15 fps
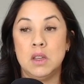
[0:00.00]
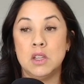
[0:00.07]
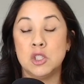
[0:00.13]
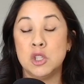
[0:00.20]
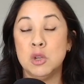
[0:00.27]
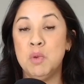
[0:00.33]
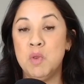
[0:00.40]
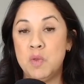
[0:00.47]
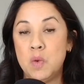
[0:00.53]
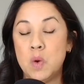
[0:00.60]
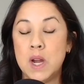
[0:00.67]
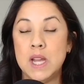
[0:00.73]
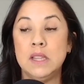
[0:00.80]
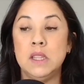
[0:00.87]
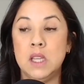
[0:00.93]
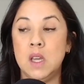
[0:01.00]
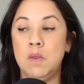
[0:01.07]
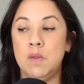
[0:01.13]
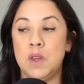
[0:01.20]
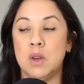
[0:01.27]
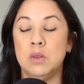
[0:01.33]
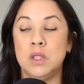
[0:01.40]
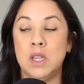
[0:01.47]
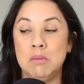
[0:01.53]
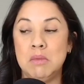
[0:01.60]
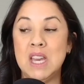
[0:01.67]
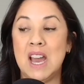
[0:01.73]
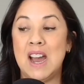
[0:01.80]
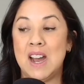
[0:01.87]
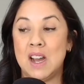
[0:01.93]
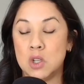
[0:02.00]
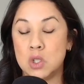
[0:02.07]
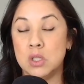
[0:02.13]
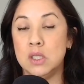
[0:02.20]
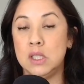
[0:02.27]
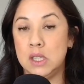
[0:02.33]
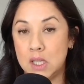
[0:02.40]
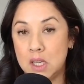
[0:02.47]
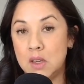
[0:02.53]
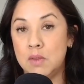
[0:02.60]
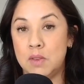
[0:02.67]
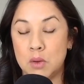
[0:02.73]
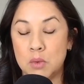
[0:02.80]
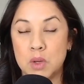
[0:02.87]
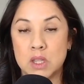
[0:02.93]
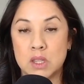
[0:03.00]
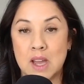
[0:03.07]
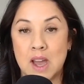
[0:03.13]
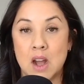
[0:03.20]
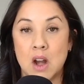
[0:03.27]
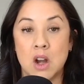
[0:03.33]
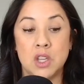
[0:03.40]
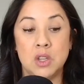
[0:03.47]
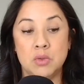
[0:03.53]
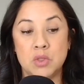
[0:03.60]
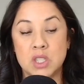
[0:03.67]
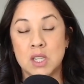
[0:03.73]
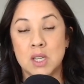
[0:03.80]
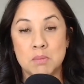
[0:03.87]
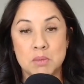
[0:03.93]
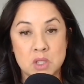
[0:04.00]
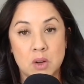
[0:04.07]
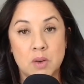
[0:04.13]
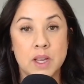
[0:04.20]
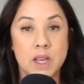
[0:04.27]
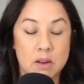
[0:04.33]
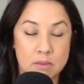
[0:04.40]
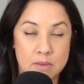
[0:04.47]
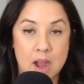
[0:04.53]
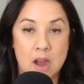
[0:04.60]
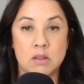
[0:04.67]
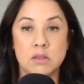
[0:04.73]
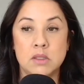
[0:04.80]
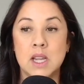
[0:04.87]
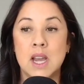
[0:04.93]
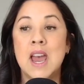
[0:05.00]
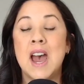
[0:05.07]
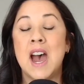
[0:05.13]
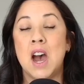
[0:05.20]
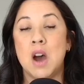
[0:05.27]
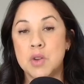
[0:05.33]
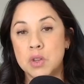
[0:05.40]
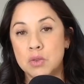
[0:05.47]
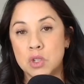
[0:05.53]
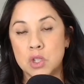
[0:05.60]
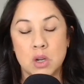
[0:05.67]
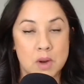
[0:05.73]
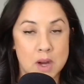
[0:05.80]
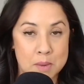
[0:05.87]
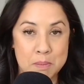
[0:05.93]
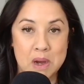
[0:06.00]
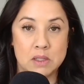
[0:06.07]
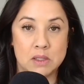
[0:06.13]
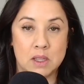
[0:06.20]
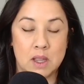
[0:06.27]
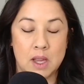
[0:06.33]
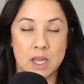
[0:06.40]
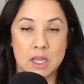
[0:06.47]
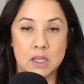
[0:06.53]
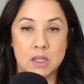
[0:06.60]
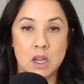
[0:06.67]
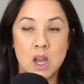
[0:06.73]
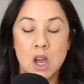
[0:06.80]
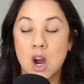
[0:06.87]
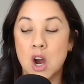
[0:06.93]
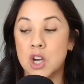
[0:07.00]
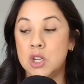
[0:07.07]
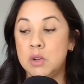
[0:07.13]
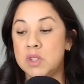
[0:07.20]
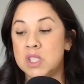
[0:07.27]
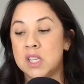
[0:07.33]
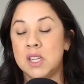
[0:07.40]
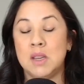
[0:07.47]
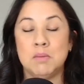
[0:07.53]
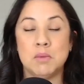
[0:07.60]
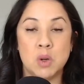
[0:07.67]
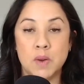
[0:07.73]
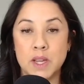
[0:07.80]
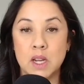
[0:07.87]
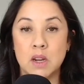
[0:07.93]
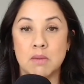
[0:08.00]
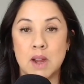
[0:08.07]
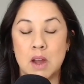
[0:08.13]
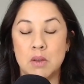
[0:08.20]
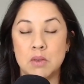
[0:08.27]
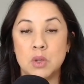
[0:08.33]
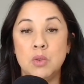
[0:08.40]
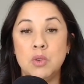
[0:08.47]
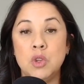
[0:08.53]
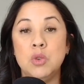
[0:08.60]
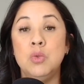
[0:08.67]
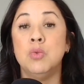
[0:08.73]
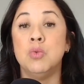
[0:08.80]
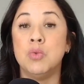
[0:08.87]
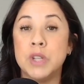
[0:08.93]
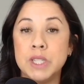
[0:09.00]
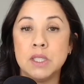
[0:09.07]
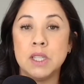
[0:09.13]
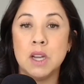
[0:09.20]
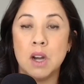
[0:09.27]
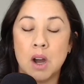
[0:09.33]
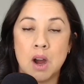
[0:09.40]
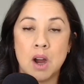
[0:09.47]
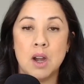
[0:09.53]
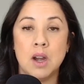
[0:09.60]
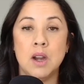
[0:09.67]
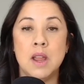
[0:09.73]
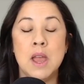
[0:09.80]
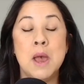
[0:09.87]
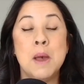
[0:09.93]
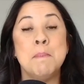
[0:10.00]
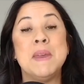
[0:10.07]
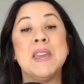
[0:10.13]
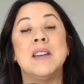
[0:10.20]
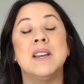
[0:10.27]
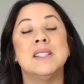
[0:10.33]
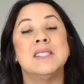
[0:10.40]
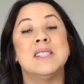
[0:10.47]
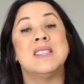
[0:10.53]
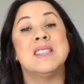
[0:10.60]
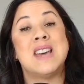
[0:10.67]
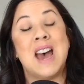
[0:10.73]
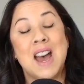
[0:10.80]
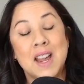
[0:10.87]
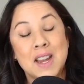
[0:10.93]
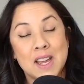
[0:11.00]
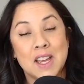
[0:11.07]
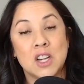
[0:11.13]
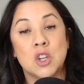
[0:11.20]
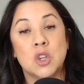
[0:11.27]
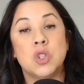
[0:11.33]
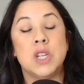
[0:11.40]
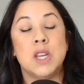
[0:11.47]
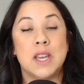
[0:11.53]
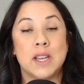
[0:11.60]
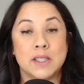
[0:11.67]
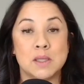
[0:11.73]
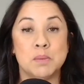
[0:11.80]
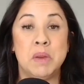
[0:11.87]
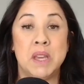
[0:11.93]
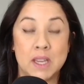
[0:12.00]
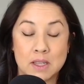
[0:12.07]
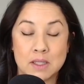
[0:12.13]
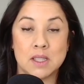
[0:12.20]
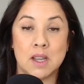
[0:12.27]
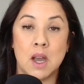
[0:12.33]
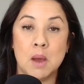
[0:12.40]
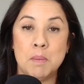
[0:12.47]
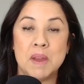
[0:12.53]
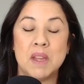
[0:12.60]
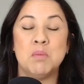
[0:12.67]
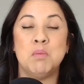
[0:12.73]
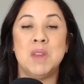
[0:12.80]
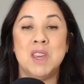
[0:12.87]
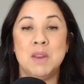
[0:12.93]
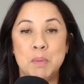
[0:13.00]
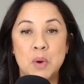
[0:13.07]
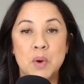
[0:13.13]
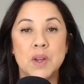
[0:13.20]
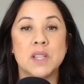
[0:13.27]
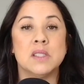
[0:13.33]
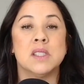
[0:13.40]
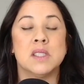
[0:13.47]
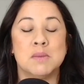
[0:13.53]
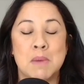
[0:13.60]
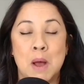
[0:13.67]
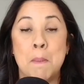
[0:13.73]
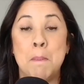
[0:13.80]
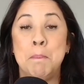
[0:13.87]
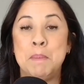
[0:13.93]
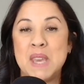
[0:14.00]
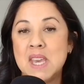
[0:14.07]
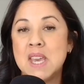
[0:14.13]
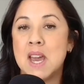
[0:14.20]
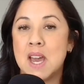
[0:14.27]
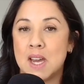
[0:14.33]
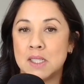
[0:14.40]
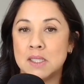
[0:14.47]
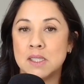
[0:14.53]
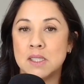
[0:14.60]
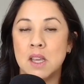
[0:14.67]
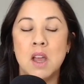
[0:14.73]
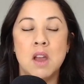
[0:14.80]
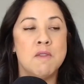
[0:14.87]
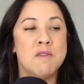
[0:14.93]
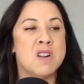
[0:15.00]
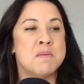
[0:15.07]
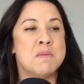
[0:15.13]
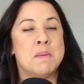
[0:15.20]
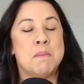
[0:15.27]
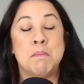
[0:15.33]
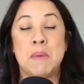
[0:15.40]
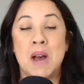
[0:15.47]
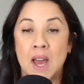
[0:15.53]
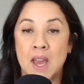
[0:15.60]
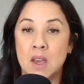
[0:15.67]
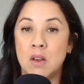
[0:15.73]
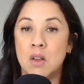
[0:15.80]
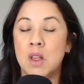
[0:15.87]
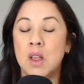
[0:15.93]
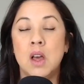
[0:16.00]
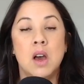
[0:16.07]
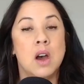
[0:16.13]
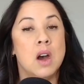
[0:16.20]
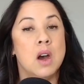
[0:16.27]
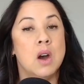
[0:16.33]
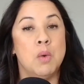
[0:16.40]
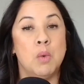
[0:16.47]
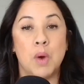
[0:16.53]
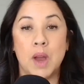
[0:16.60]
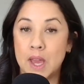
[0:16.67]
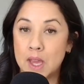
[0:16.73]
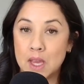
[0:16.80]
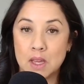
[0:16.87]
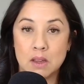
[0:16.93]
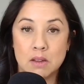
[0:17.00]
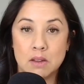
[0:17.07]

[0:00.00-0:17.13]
So before I leave you, let me actually leave you with that. Are you tiptoeing around how you show up online? Are you tiptoeing around who you really are? Because that energy gets picked up and people can smell BS from a mile away.